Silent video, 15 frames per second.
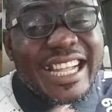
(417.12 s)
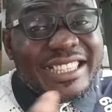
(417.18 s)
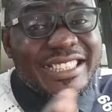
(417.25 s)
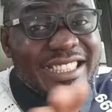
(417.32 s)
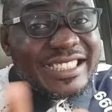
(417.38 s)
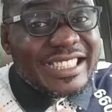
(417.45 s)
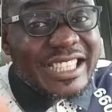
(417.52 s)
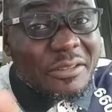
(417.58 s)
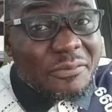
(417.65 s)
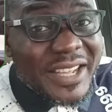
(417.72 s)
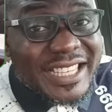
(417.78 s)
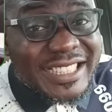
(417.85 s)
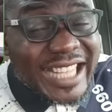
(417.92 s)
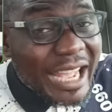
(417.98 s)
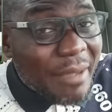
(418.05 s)
That is the
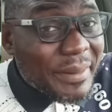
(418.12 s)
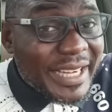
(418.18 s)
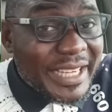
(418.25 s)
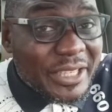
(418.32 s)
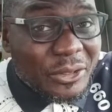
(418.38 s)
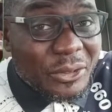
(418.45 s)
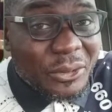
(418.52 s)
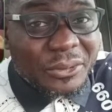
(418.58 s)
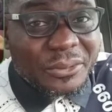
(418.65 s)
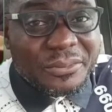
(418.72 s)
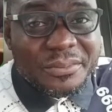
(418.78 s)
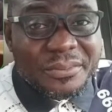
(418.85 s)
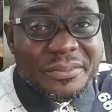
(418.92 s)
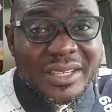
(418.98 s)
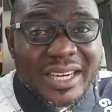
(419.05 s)
defense they are bringing, you know,
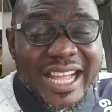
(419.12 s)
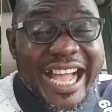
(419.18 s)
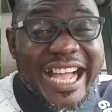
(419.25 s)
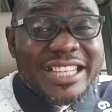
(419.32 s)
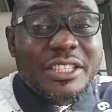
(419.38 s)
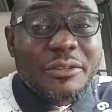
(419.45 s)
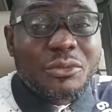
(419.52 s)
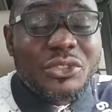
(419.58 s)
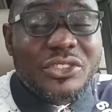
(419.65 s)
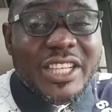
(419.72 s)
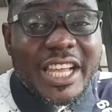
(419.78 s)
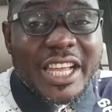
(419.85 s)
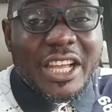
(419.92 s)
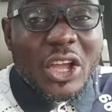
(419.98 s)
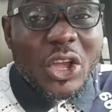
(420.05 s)
as if to
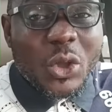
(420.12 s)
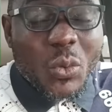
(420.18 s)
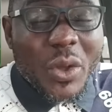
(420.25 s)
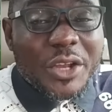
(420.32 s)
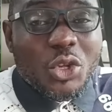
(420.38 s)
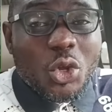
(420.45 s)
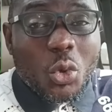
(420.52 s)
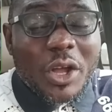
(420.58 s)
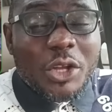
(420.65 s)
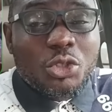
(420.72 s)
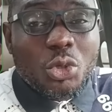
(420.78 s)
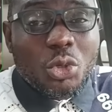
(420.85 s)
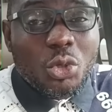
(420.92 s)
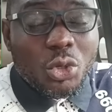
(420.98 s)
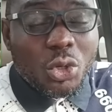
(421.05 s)
say, when you
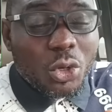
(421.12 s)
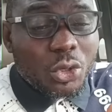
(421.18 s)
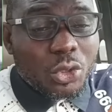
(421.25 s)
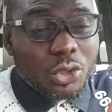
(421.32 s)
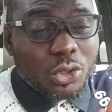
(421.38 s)
want to